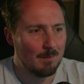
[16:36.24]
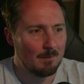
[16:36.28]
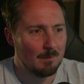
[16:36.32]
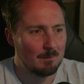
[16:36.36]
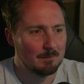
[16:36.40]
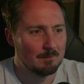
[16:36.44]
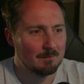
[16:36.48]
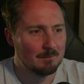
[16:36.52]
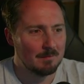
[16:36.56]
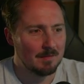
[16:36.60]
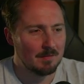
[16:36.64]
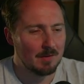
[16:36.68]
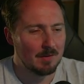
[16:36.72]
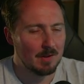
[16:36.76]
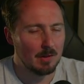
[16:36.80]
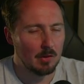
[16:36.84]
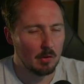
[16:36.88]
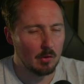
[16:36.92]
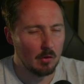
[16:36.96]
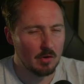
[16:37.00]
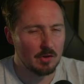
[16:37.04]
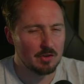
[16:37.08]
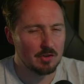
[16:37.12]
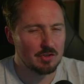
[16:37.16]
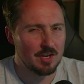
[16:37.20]
Like a lot
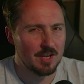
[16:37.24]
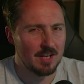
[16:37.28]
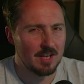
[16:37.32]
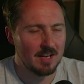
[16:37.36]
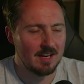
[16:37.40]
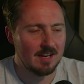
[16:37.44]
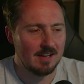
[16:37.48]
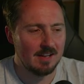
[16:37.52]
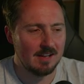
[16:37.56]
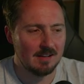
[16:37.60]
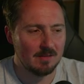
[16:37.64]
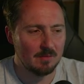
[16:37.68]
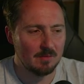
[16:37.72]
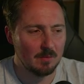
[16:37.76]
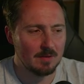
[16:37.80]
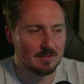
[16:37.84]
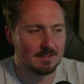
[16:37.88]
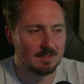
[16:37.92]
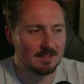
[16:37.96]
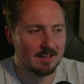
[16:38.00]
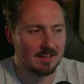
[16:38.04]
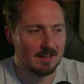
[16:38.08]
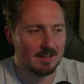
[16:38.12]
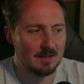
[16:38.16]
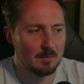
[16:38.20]
of sherry whiskey
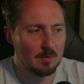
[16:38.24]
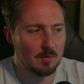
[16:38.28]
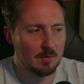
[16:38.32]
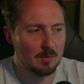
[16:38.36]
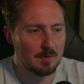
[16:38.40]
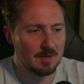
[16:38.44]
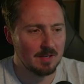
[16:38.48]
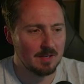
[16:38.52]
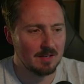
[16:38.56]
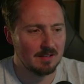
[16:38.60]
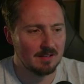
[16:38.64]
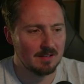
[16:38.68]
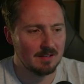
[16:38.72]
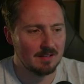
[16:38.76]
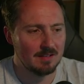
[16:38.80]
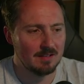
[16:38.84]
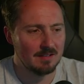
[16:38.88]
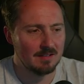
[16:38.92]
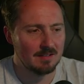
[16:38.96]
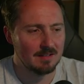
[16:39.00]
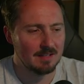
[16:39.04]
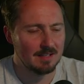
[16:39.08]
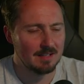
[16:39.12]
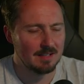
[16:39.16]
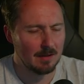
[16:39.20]
at the moment.
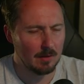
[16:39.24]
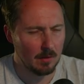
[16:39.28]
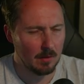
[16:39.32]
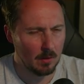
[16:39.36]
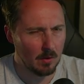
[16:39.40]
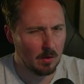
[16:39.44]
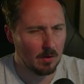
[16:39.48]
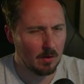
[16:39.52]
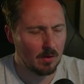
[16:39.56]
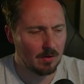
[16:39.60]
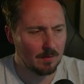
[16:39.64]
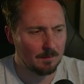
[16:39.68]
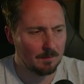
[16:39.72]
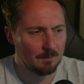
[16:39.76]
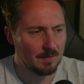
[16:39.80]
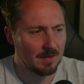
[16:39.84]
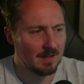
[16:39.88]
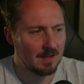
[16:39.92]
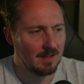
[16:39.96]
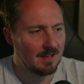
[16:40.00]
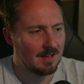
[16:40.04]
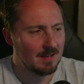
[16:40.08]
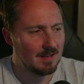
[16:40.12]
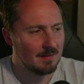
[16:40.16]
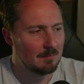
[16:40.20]
Like a lot.
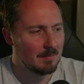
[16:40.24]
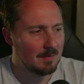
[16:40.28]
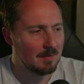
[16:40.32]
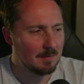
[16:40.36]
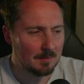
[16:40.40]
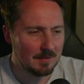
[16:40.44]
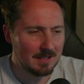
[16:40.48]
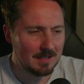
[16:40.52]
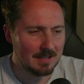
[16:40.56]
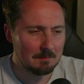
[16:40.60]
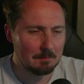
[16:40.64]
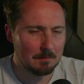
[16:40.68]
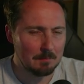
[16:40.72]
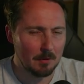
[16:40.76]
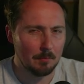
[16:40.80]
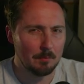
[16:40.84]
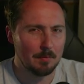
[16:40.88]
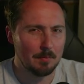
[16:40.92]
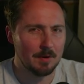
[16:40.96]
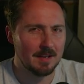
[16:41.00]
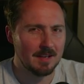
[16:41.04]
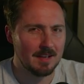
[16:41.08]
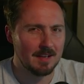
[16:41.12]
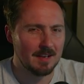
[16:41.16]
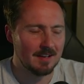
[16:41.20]
Maybe need bourbon
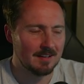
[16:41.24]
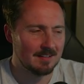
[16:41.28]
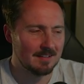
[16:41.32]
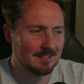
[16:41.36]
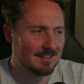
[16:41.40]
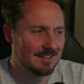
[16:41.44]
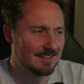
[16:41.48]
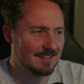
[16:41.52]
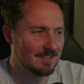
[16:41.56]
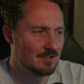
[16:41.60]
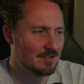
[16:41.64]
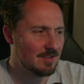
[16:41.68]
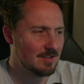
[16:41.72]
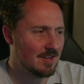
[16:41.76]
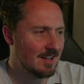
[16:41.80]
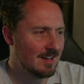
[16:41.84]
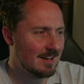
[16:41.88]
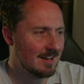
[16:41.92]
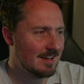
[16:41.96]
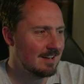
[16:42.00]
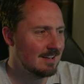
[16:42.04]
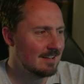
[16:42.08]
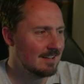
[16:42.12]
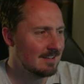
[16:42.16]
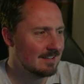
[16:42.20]
cask and sherry.
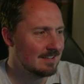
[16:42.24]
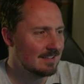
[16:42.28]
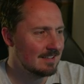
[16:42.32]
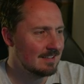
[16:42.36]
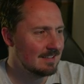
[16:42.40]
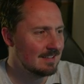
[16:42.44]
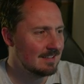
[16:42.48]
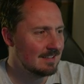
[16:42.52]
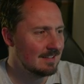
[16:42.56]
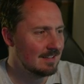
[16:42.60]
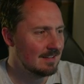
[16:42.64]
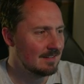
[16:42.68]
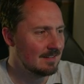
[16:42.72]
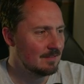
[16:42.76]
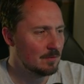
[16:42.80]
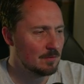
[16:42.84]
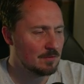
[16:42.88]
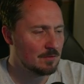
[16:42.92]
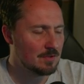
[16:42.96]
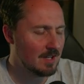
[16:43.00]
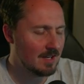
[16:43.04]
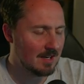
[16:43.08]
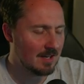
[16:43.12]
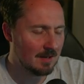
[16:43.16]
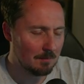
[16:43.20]
No
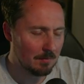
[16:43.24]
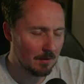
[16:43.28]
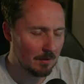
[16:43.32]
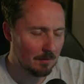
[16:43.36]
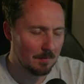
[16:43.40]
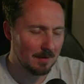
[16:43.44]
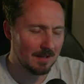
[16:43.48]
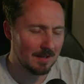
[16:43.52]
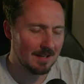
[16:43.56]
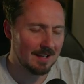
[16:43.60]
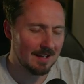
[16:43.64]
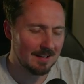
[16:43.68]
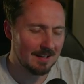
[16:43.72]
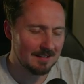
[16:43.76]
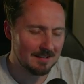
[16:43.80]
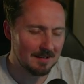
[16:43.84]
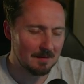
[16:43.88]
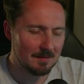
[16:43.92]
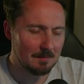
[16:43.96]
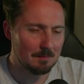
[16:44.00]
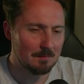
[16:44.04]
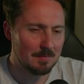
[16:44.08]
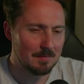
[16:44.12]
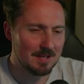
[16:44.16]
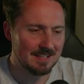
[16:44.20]
sherry, bourbon cask and
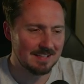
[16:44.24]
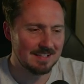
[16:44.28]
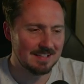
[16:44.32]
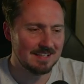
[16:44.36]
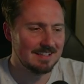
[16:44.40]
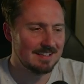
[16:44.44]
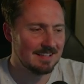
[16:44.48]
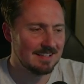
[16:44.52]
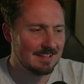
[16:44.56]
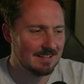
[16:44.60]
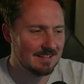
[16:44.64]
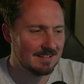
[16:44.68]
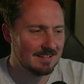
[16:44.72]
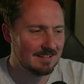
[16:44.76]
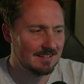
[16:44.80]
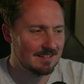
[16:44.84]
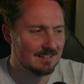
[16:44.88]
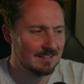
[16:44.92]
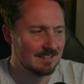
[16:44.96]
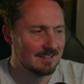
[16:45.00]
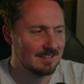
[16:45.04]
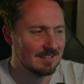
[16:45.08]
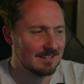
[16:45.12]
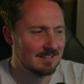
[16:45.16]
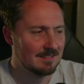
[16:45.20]
peated
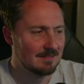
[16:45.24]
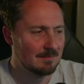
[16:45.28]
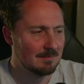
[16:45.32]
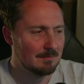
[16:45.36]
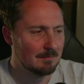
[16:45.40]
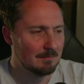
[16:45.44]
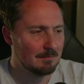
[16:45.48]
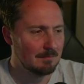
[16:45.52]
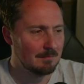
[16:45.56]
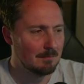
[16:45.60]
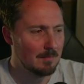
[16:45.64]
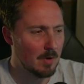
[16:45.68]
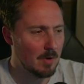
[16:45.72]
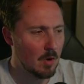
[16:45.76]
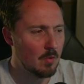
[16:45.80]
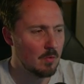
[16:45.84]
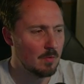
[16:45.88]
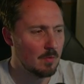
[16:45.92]
malt.